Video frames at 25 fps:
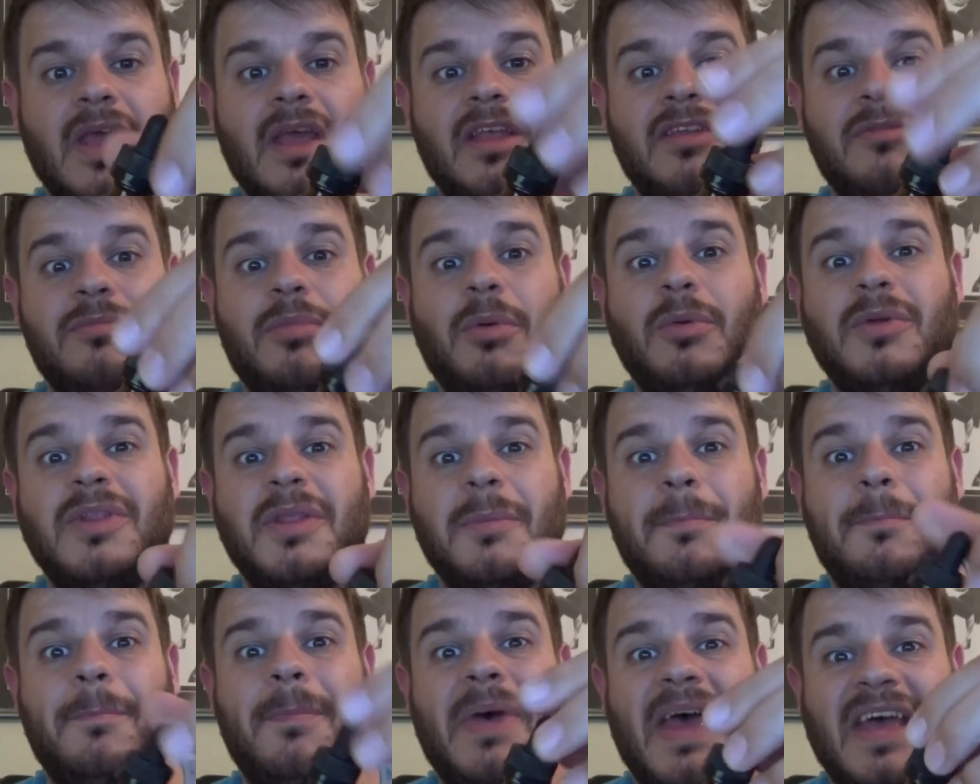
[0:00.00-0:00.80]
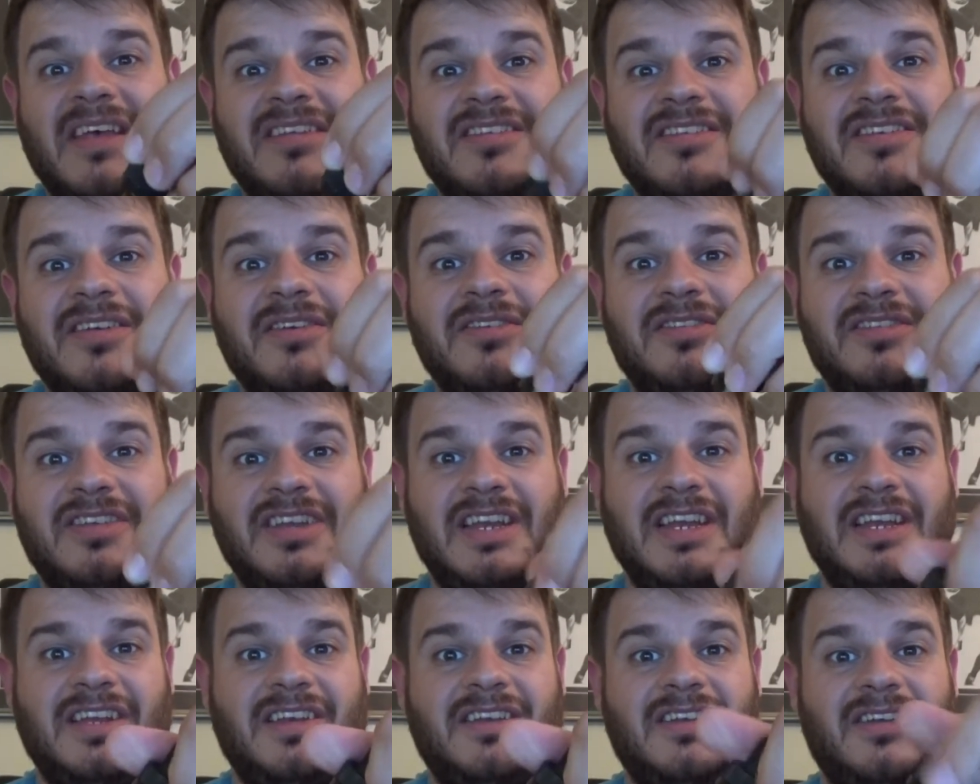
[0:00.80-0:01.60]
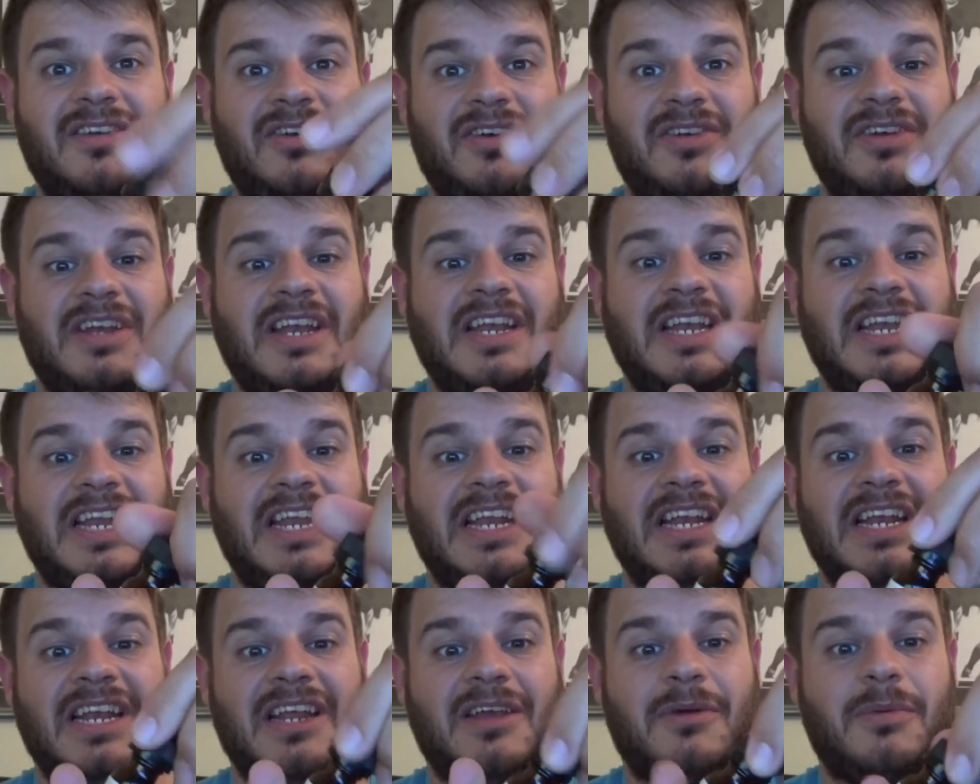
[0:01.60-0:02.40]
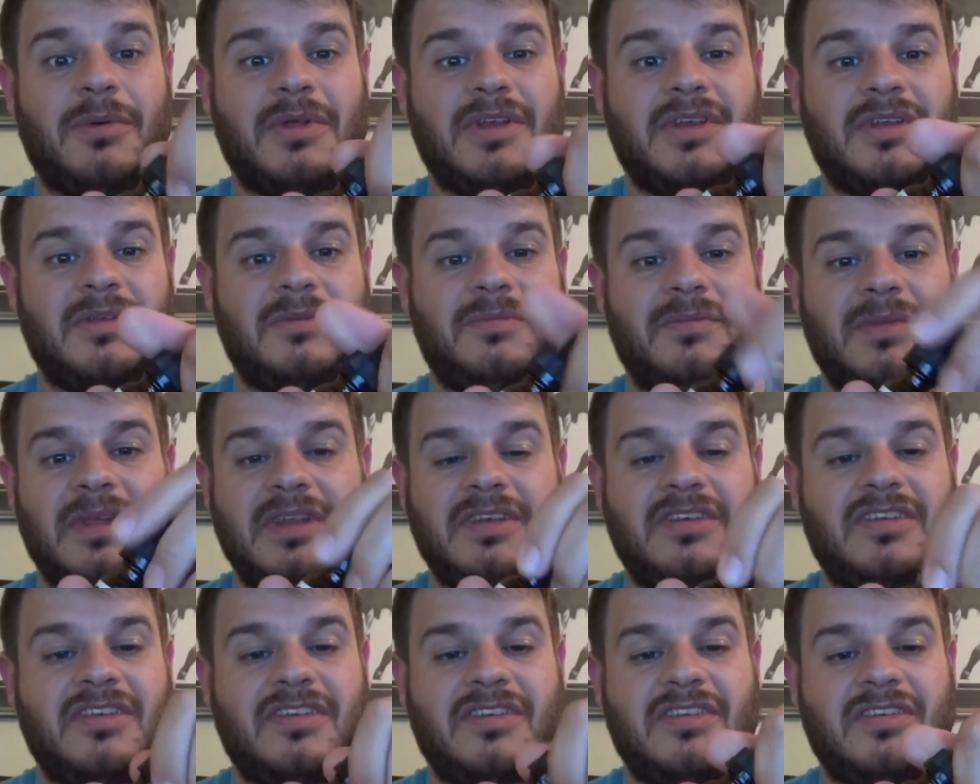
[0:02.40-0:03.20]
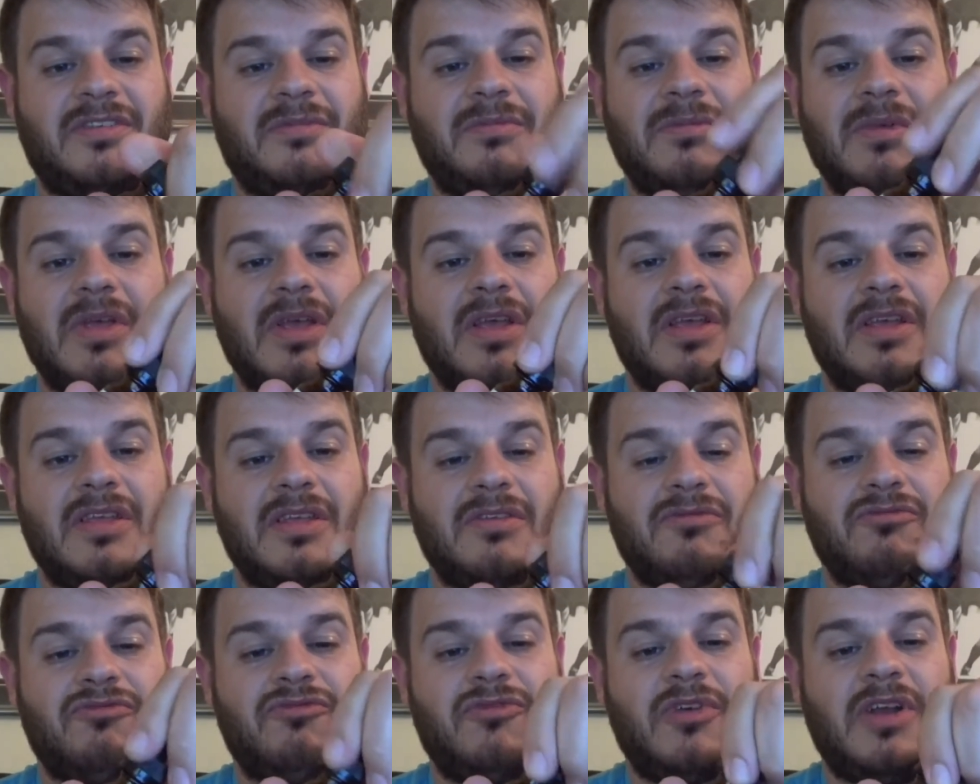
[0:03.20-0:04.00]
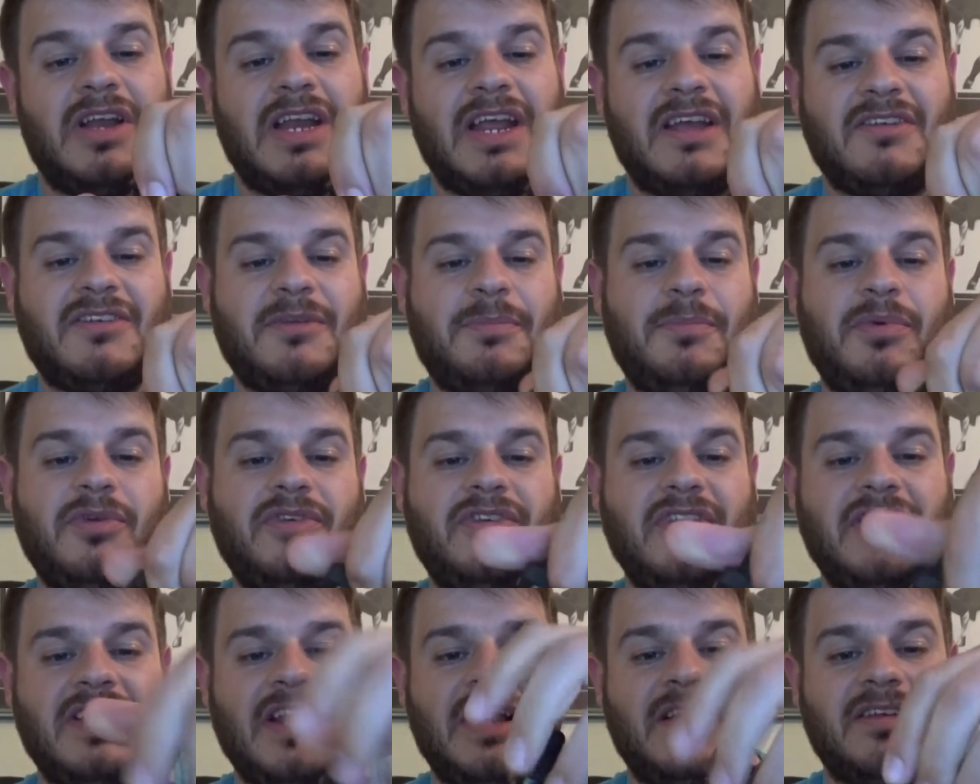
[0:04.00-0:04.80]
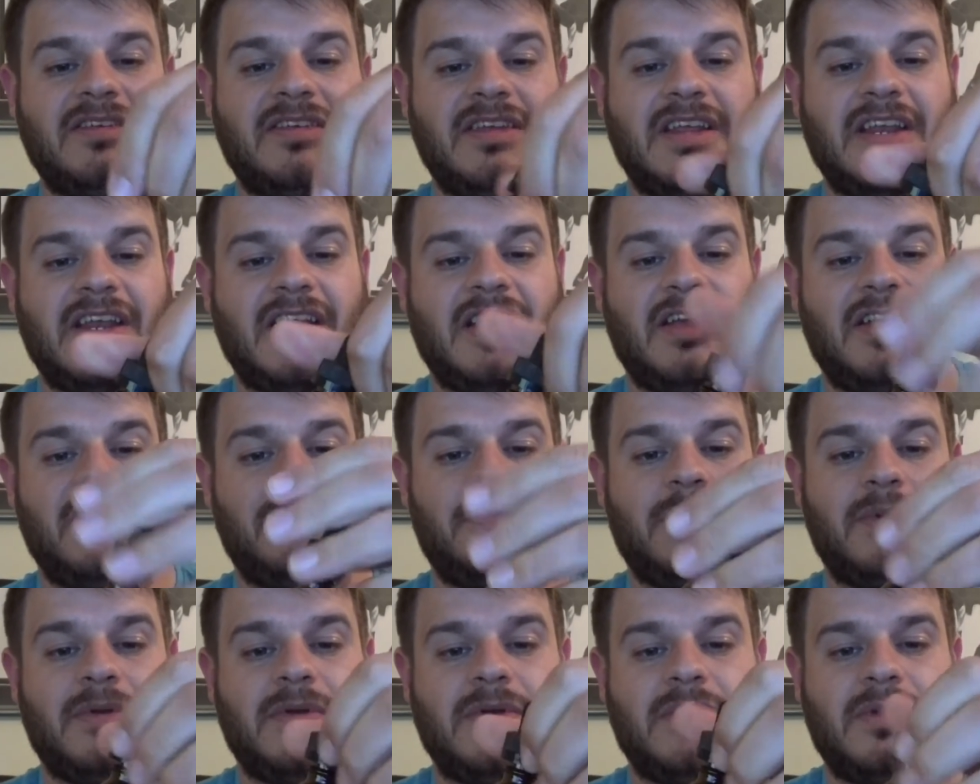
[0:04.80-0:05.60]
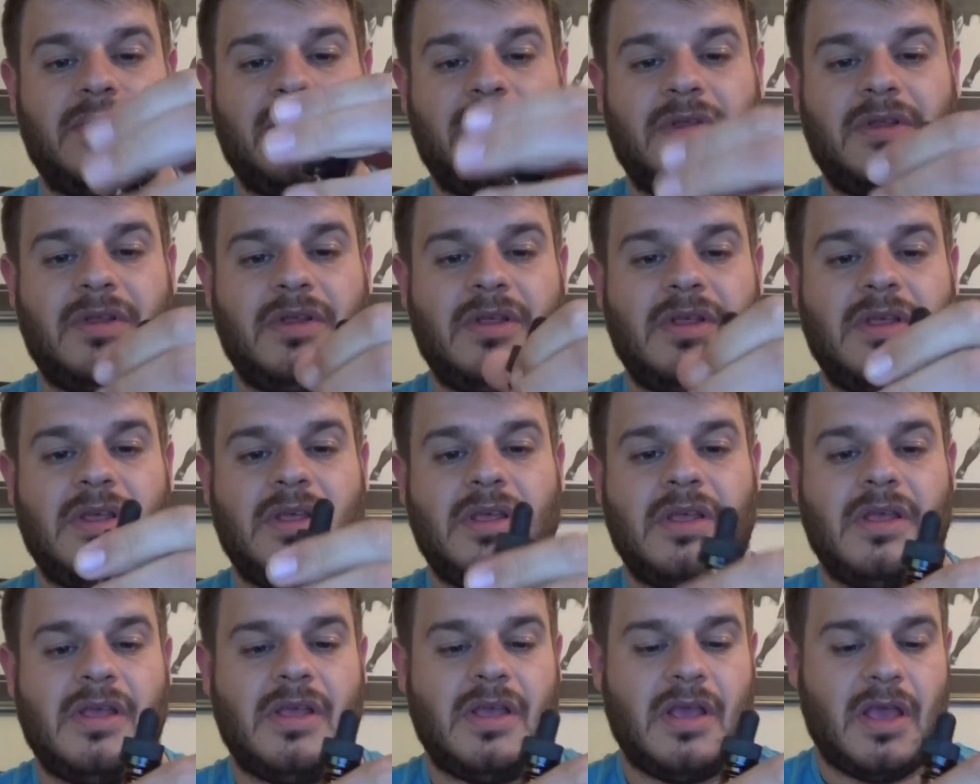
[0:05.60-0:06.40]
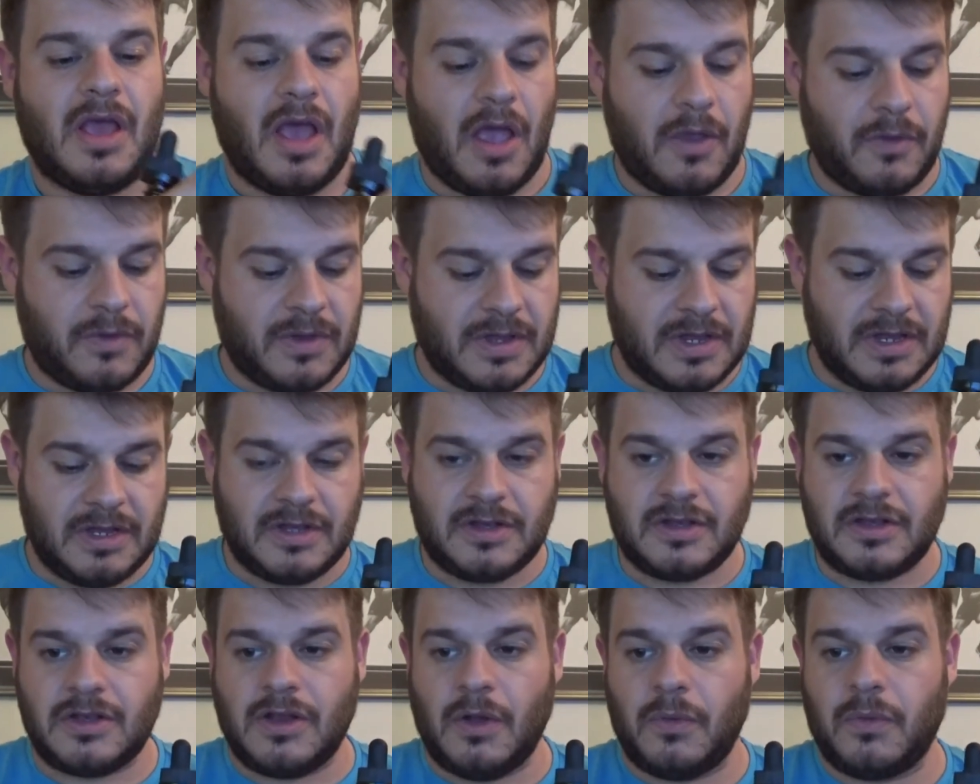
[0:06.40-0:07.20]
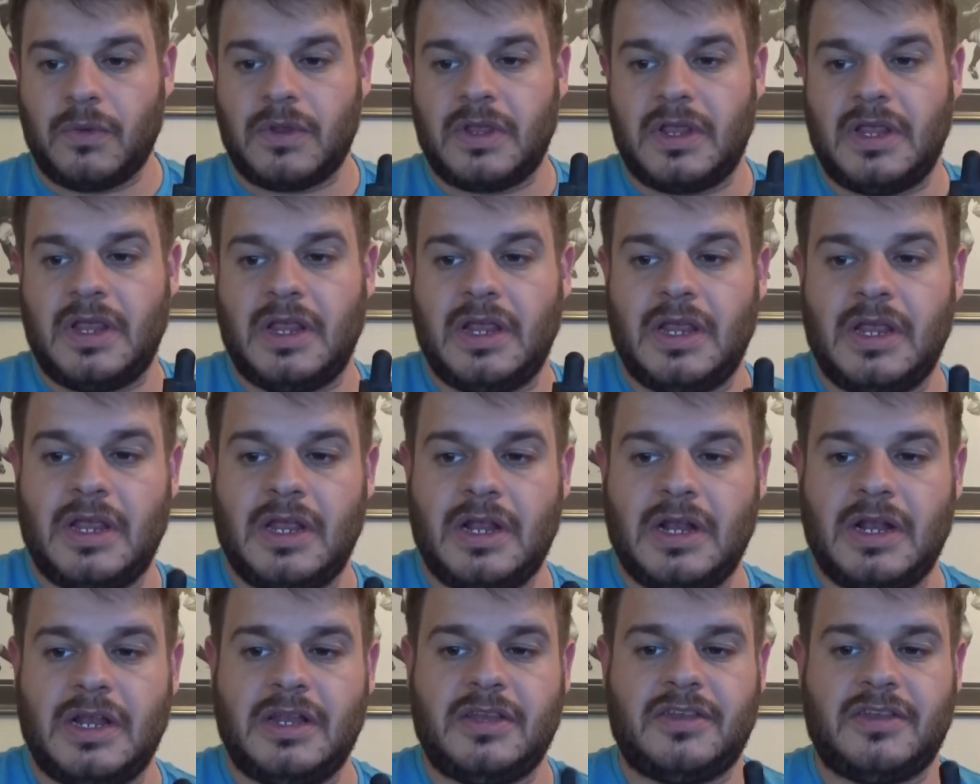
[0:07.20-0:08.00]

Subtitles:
is probably the best I've seen on any e-liquid. You really have to push it down to get it open. Okie dokie.